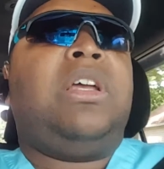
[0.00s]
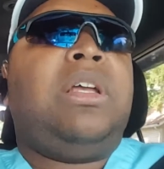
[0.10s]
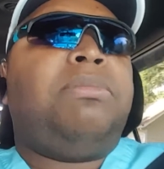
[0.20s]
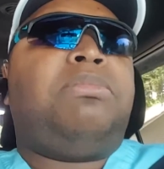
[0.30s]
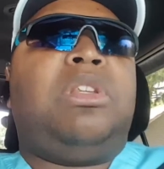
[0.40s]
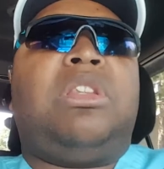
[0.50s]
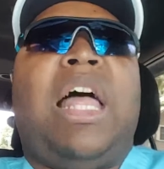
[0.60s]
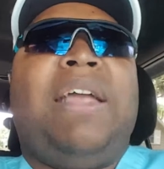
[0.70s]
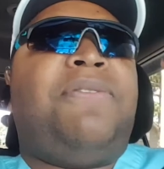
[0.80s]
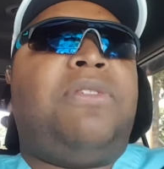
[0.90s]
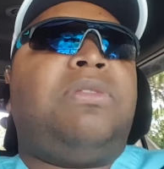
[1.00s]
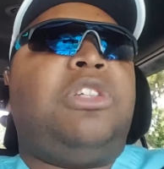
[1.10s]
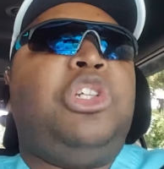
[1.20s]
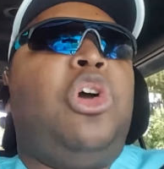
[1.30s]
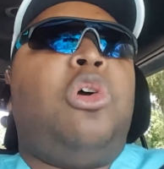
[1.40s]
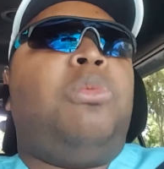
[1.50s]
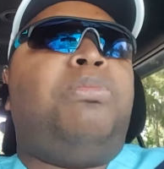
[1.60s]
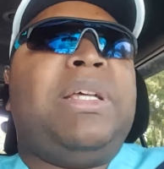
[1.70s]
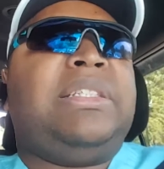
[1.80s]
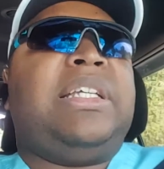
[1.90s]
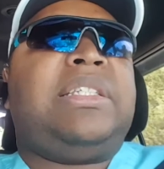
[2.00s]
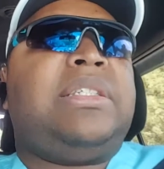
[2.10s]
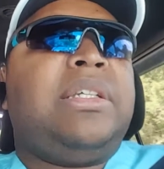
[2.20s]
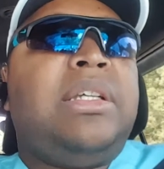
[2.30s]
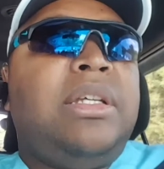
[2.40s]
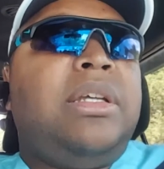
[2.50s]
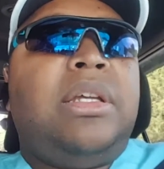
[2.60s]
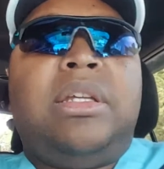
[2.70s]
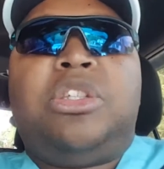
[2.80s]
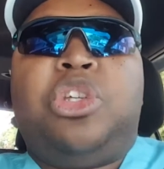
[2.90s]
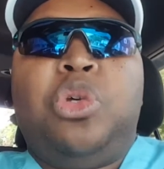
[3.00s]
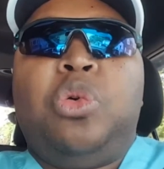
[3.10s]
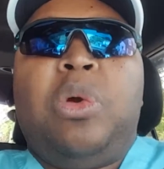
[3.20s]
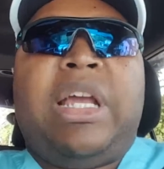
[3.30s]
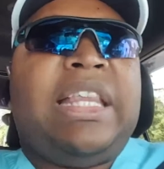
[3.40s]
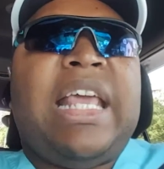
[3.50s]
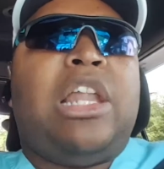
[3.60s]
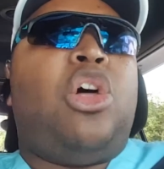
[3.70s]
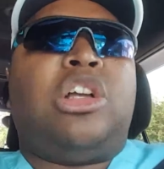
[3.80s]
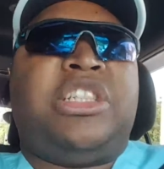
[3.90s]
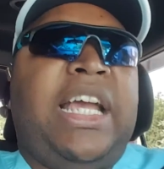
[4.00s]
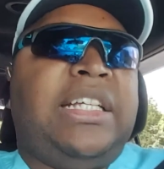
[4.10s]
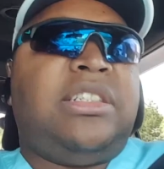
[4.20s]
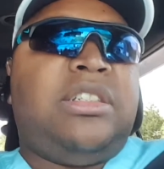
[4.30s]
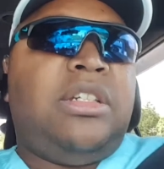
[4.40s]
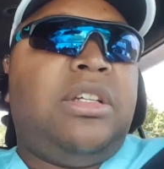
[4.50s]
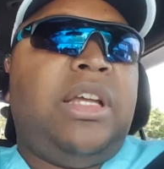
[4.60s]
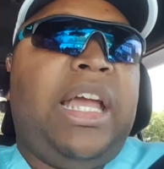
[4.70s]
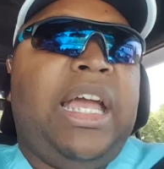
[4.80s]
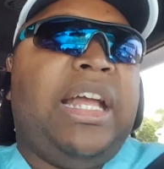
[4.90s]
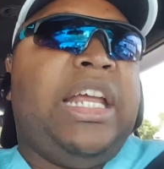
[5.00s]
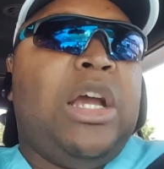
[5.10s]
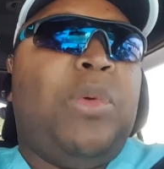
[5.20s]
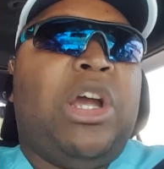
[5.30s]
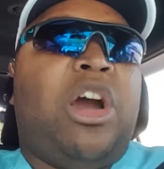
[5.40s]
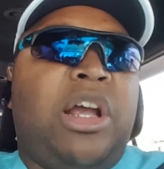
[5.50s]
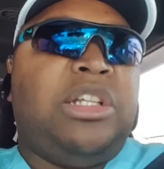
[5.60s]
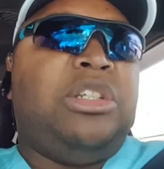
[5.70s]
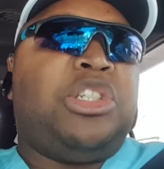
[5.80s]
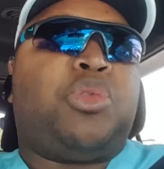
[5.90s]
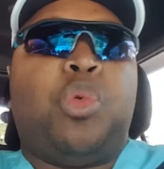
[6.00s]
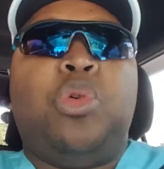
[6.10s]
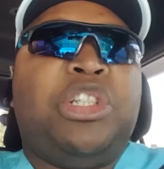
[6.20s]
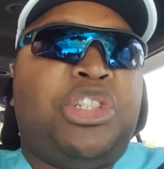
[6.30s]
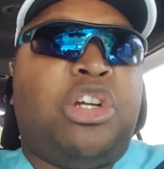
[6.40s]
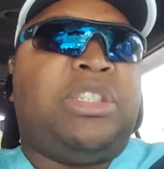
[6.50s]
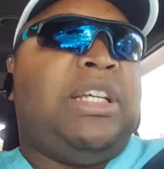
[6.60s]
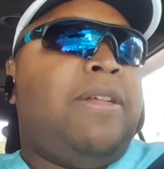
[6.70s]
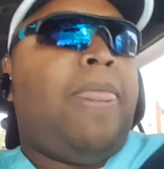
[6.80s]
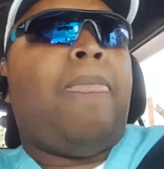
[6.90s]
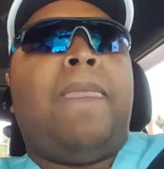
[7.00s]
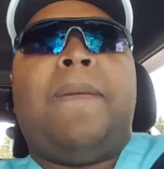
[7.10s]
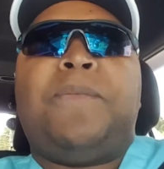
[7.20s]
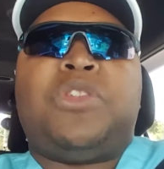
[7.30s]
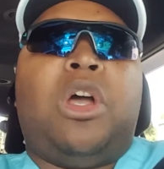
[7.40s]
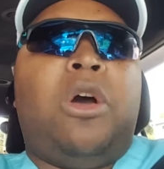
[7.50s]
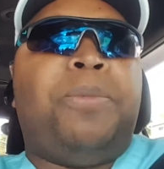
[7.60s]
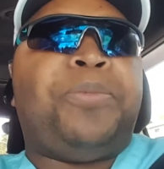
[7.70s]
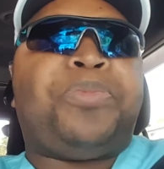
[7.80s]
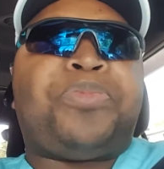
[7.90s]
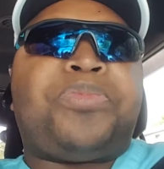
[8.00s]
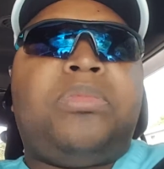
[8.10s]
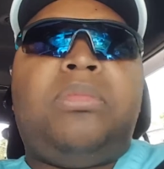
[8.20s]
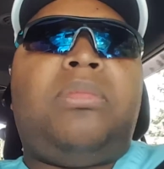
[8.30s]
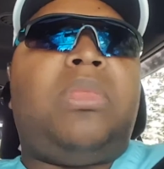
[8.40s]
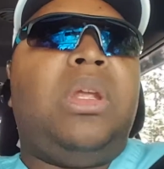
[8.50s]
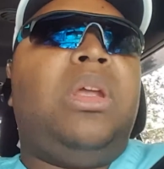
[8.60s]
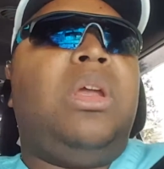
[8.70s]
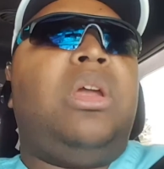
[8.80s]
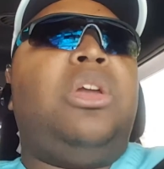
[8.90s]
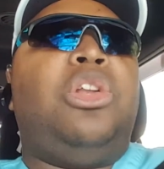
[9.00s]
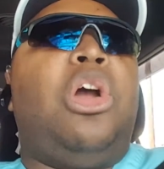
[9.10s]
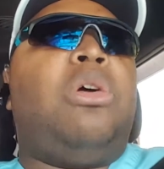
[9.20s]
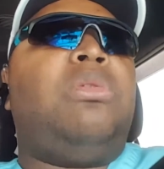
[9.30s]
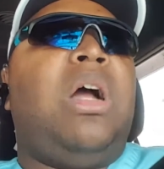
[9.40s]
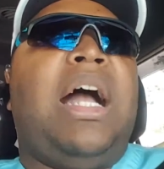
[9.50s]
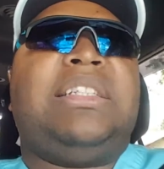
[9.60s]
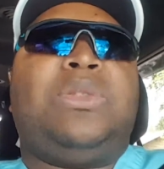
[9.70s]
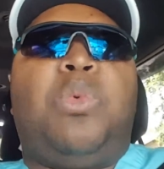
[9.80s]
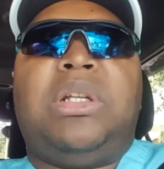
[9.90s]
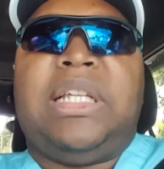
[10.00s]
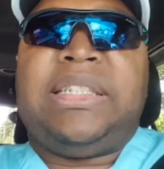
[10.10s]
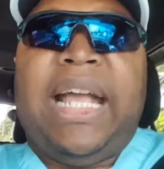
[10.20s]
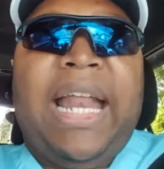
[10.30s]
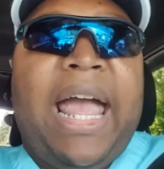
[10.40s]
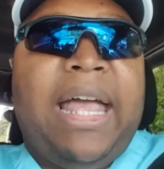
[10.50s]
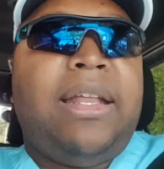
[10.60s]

you know, business to get that law changed. And here we are, and screwed in Jersey. So, you know, I just wanted to say that. And